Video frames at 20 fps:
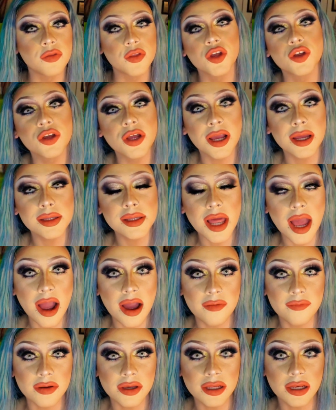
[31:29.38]
There you guys
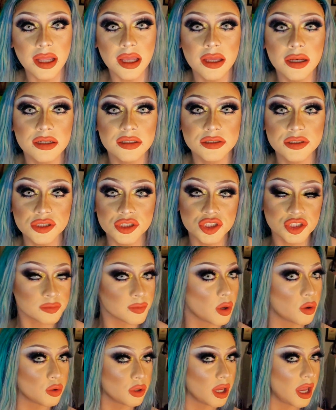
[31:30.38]
have it. It is the
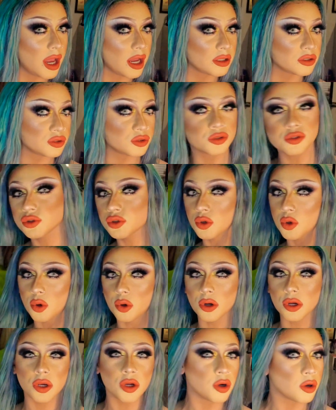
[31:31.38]
Smokey Eye
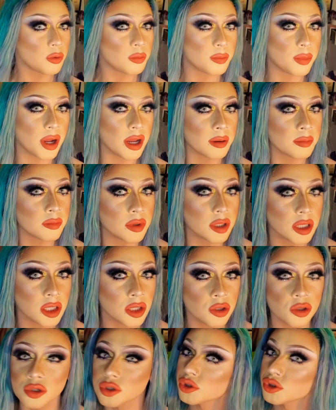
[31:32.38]
tutorial by me,